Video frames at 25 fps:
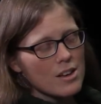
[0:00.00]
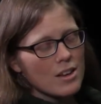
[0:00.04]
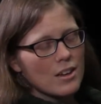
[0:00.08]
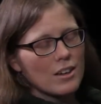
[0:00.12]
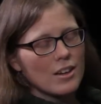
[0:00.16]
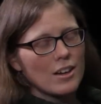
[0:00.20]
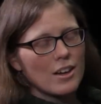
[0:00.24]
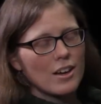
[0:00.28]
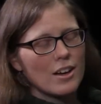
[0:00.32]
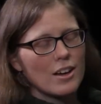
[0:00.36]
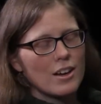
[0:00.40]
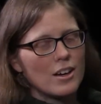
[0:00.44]

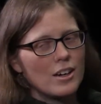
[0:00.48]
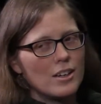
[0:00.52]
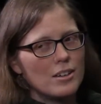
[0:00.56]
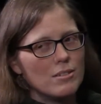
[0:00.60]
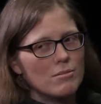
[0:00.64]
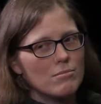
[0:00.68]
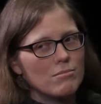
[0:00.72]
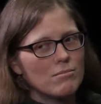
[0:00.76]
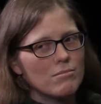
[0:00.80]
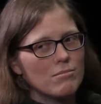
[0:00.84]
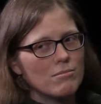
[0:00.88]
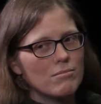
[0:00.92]

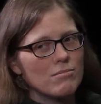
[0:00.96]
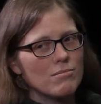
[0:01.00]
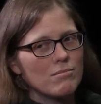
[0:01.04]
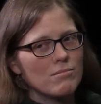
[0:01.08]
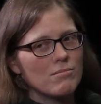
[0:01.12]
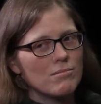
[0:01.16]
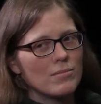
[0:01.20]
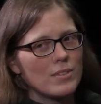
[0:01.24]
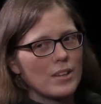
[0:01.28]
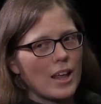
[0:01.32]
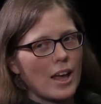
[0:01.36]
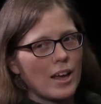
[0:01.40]
um,
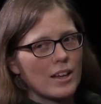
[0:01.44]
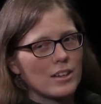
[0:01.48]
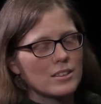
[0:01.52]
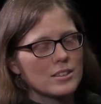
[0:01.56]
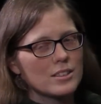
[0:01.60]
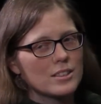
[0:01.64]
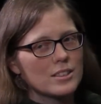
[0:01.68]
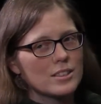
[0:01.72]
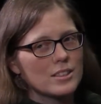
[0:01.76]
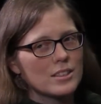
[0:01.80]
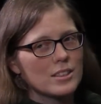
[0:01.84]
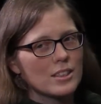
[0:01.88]

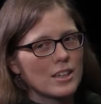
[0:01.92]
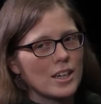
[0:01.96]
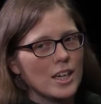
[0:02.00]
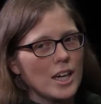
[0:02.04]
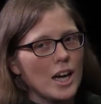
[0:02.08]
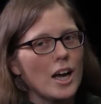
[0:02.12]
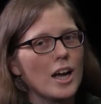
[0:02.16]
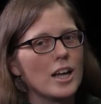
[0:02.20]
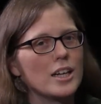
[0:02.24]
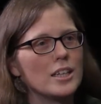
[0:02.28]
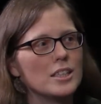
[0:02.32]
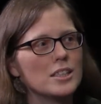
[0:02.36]
that
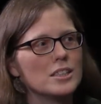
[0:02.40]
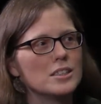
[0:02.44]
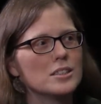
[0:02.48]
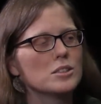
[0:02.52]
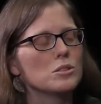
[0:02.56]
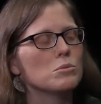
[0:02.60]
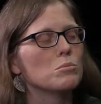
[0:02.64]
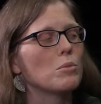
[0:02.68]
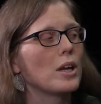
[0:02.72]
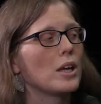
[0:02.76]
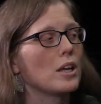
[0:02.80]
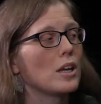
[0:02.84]
God is
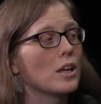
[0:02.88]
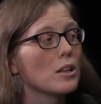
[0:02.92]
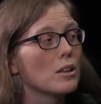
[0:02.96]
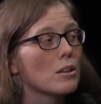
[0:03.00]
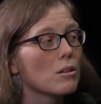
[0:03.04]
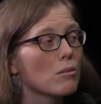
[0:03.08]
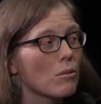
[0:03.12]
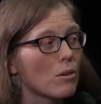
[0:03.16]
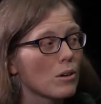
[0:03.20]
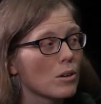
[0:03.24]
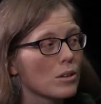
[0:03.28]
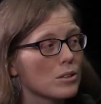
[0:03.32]
making the
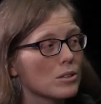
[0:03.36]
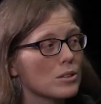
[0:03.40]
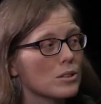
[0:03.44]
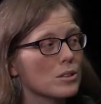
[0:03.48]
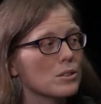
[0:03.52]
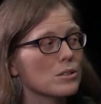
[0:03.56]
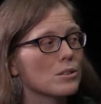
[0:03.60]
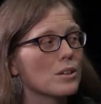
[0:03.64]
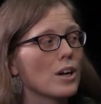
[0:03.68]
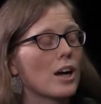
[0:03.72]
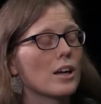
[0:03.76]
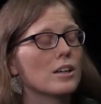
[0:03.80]
world
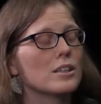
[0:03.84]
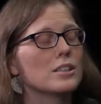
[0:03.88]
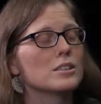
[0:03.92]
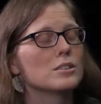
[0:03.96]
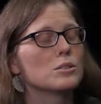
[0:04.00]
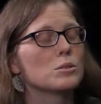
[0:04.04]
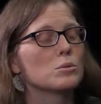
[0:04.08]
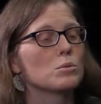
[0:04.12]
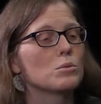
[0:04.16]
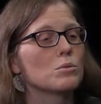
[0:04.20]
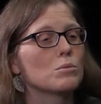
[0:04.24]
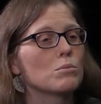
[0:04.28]
new, God
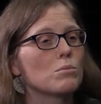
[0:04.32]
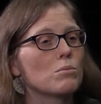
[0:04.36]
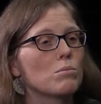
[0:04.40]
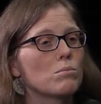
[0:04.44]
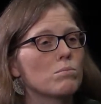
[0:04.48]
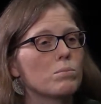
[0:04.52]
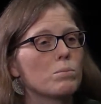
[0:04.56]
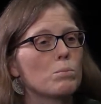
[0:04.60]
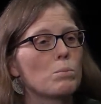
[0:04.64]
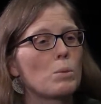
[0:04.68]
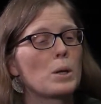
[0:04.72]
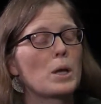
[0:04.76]
is
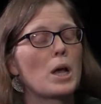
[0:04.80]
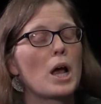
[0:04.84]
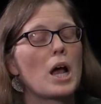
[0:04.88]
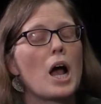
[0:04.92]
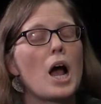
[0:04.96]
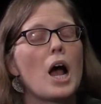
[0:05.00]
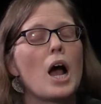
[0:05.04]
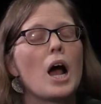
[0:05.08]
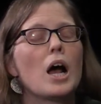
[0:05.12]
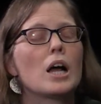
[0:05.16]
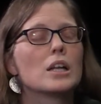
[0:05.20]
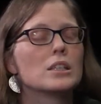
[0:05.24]

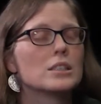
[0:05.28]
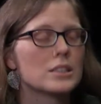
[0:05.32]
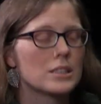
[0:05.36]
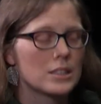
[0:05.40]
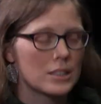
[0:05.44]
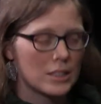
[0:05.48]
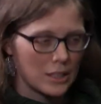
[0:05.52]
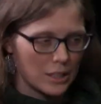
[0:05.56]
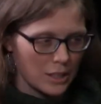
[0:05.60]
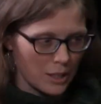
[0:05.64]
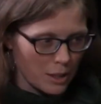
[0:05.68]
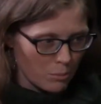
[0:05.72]

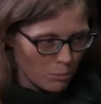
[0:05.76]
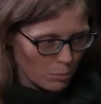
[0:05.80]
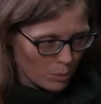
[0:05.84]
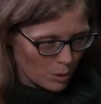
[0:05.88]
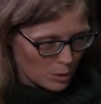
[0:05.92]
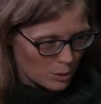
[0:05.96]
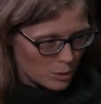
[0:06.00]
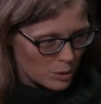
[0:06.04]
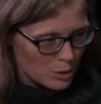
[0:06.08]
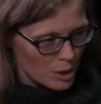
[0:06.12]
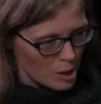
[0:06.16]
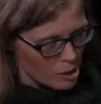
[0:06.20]
constantly
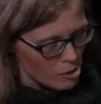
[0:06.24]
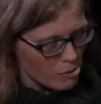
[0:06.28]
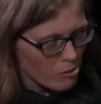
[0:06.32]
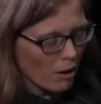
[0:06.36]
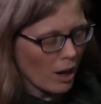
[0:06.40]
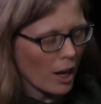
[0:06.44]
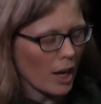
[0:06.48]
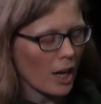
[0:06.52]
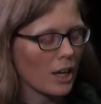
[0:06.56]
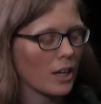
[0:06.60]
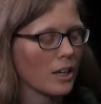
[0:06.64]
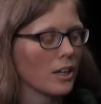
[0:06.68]

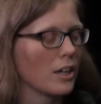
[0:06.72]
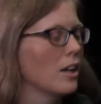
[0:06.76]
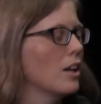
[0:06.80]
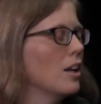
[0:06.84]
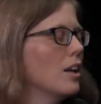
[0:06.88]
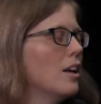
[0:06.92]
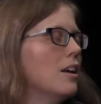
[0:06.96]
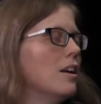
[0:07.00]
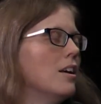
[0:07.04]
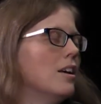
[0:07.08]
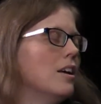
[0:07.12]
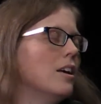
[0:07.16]
pursuing
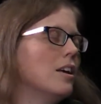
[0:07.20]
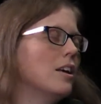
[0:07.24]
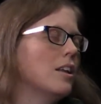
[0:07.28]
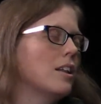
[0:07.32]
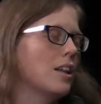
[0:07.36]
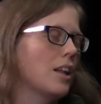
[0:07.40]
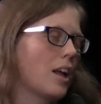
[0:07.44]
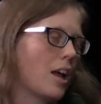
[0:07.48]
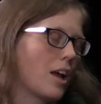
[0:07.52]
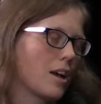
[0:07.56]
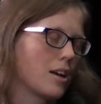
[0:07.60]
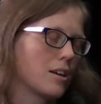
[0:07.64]

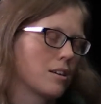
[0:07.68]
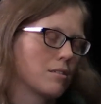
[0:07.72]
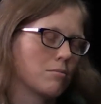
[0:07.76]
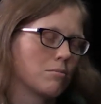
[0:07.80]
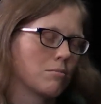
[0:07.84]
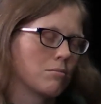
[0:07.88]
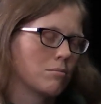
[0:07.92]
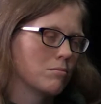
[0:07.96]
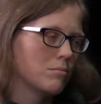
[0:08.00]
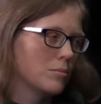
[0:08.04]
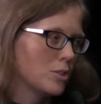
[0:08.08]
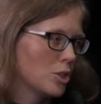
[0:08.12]

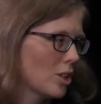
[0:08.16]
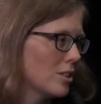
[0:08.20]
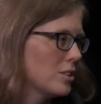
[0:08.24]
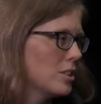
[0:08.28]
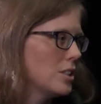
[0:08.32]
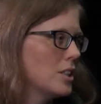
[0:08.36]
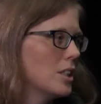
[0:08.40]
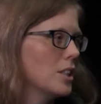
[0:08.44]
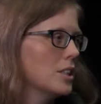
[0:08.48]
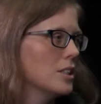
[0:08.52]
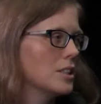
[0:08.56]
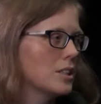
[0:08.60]
um,
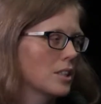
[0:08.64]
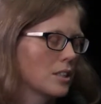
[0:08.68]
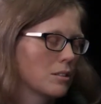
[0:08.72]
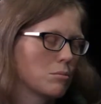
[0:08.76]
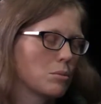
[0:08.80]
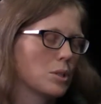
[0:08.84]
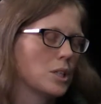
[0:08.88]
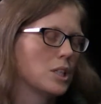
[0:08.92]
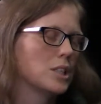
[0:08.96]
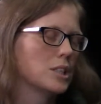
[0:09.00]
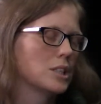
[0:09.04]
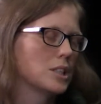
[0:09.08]
justice and
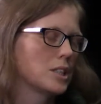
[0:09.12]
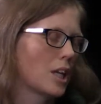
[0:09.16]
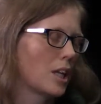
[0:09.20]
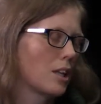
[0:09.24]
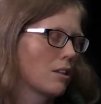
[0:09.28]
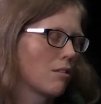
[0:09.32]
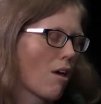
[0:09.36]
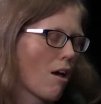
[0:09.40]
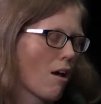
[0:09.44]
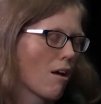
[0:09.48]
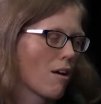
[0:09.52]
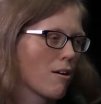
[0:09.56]
peace and
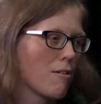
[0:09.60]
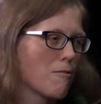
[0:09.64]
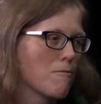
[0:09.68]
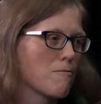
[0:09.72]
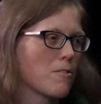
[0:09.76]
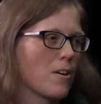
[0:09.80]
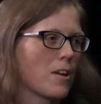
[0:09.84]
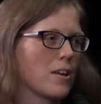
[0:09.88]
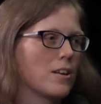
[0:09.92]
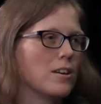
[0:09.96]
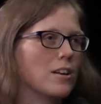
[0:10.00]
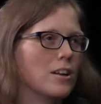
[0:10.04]
love
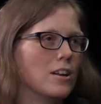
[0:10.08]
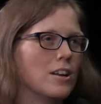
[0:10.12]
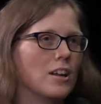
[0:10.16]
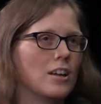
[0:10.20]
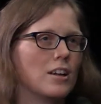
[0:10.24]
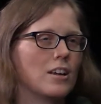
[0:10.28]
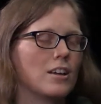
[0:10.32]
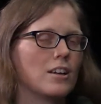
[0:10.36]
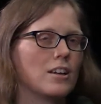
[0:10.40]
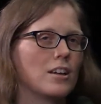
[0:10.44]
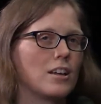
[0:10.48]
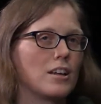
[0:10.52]
and
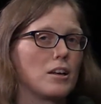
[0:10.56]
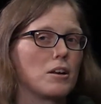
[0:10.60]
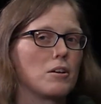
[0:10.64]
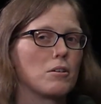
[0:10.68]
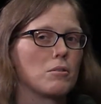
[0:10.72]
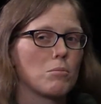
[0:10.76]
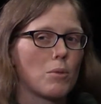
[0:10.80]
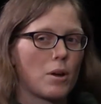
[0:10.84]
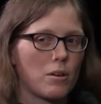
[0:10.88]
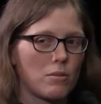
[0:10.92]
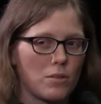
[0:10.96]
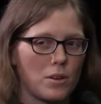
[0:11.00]
you know in
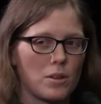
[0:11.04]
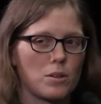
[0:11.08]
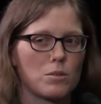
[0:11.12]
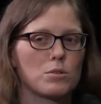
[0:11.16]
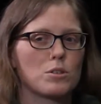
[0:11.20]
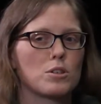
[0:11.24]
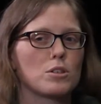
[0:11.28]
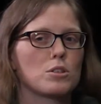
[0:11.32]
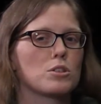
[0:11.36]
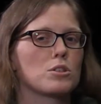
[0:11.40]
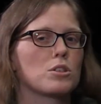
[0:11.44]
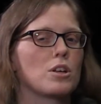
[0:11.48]
my faith
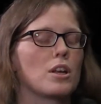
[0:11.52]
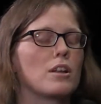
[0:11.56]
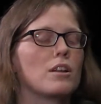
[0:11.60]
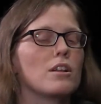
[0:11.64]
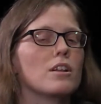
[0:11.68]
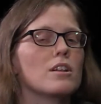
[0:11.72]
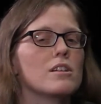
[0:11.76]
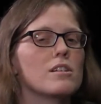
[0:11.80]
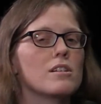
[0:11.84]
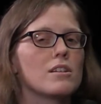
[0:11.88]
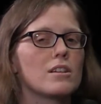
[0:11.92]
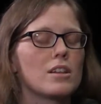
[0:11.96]

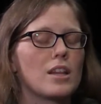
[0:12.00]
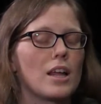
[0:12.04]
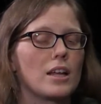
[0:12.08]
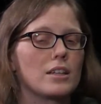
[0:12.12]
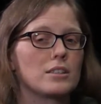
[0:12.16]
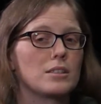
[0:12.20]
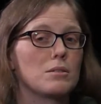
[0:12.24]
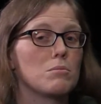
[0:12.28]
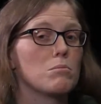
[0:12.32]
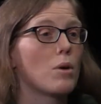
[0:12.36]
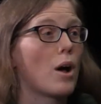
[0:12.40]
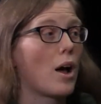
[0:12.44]
tradition
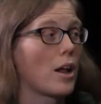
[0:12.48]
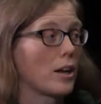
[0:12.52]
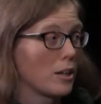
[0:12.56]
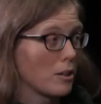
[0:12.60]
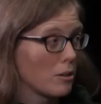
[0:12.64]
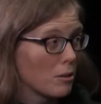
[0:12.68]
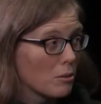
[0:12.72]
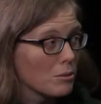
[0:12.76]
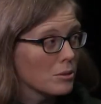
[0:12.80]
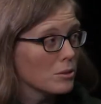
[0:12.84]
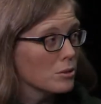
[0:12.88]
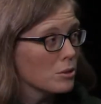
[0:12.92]
that's embodied
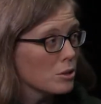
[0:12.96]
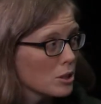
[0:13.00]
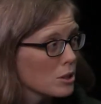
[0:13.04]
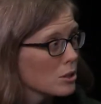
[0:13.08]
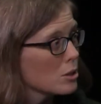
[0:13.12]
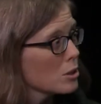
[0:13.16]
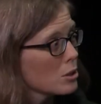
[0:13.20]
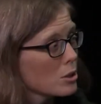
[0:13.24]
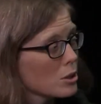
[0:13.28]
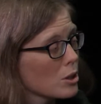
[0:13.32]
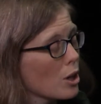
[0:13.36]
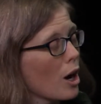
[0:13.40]
through
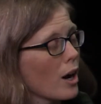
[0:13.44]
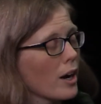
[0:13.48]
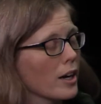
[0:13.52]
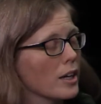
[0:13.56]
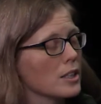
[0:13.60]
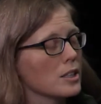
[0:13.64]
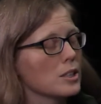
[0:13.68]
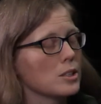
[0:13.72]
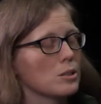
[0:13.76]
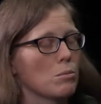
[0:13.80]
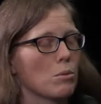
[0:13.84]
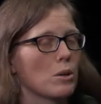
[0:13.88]
jesus
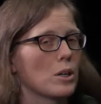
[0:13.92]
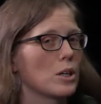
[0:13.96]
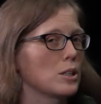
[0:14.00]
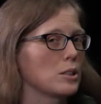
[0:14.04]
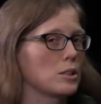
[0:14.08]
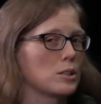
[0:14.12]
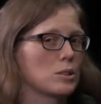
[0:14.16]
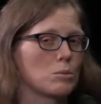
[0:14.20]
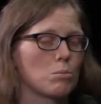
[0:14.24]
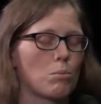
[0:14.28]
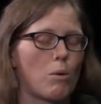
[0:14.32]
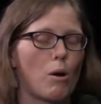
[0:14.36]
christ but
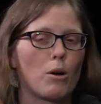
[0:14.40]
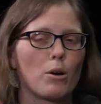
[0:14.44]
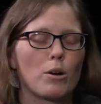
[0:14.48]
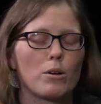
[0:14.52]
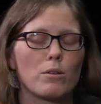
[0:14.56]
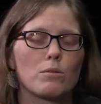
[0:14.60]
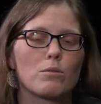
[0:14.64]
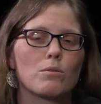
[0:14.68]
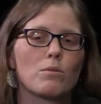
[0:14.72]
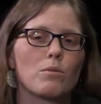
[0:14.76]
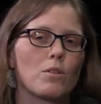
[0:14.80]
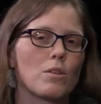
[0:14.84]
it's part
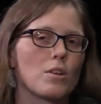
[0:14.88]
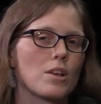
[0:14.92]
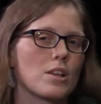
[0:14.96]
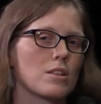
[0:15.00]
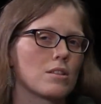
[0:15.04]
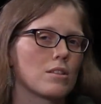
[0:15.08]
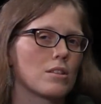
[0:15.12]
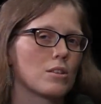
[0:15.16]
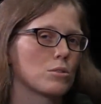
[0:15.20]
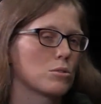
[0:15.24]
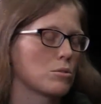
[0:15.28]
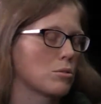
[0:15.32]
of the,
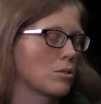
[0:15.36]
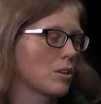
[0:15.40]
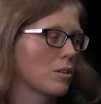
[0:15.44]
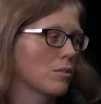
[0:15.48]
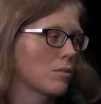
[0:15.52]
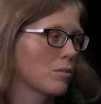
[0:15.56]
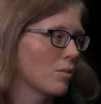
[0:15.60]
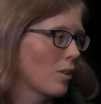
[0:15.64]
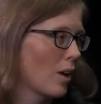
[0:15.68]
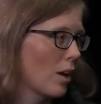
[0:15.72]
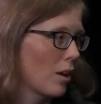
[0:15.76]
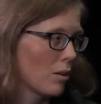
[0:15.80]
the story of
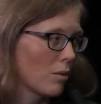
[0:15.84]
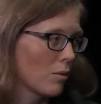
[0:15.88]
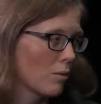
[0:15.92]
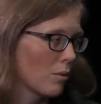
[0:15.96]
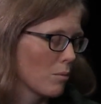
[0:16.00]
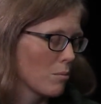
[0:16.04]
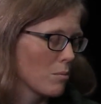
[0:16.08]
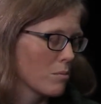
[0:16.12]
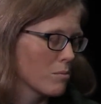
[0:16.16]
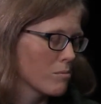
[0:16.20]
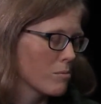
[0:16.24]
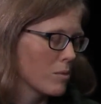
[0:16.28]
faith
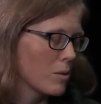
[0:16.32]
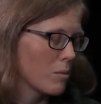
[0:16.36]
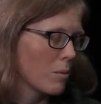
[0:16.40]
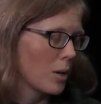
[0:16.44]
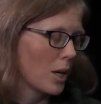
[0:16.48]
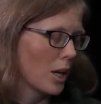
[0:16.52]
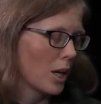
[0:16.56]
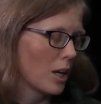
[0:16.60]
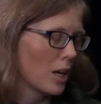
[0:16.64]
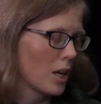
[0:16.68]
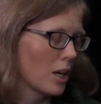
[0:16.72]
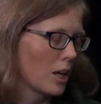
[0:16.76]
from the
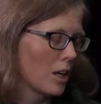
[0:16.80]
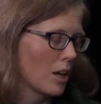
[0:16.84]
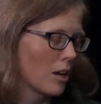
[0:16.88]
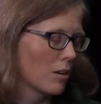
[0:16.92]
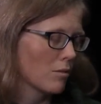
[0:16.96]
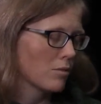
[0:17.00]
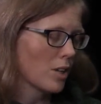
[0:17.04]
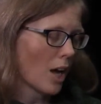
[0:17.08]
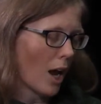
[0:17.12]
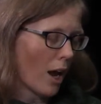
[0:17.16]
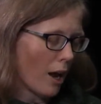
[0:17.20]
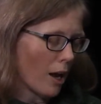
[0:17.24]
beginning of
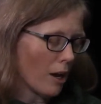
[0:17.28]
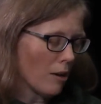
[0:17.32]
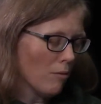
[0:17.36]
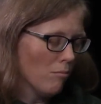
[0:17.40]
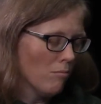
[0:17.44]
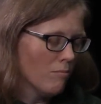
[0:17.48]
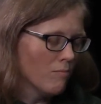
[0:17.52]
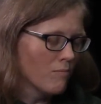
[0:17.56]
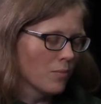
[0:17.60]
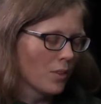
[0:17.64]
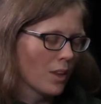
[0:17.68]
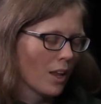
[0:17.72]
time